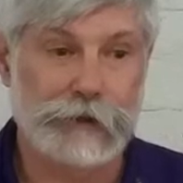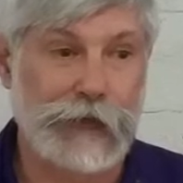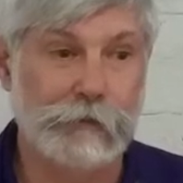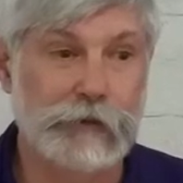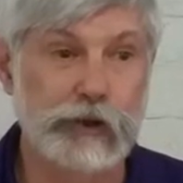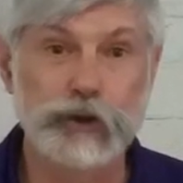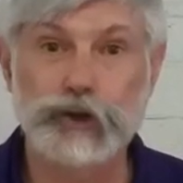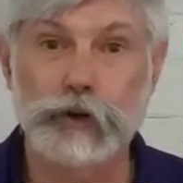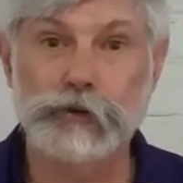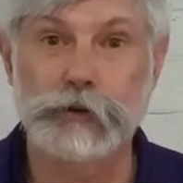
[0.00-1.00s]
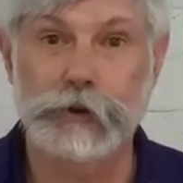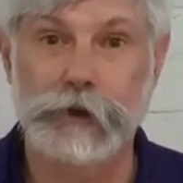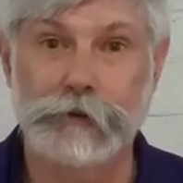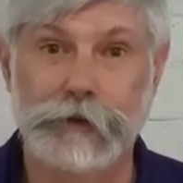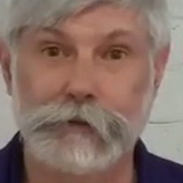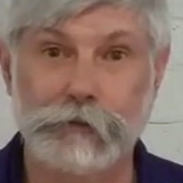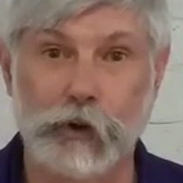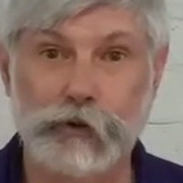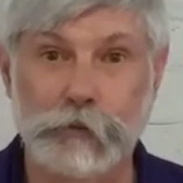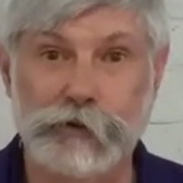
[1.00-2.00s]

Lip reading: came to New Jersey, and then most of them